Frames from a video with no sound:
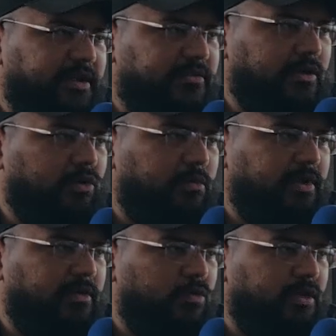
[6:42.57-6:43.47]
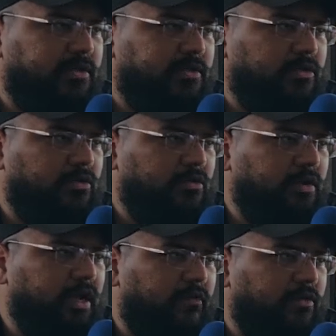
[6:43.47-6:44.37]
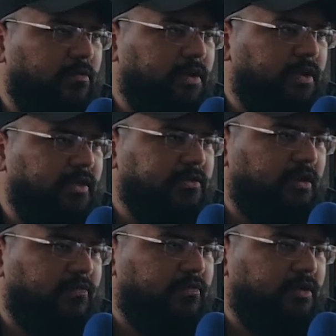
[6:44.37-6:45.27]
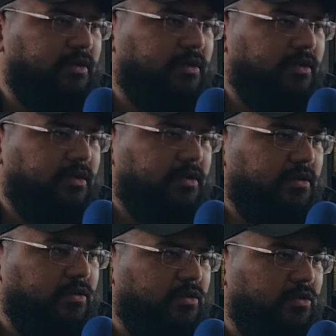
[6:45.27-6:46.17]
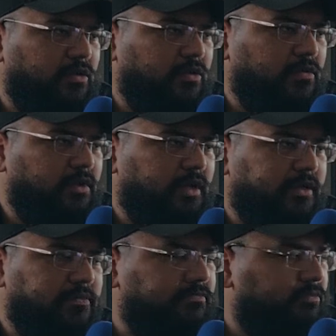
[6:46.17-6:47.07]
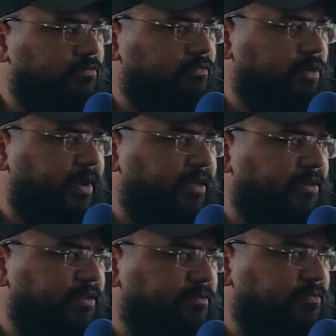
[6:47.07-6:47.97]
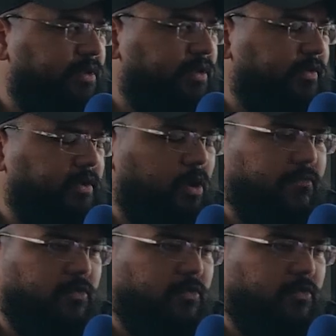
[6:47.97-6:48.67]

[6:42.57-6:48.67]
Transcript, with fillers: Leicester would be the ones who will be left for the pickings of who remains in the top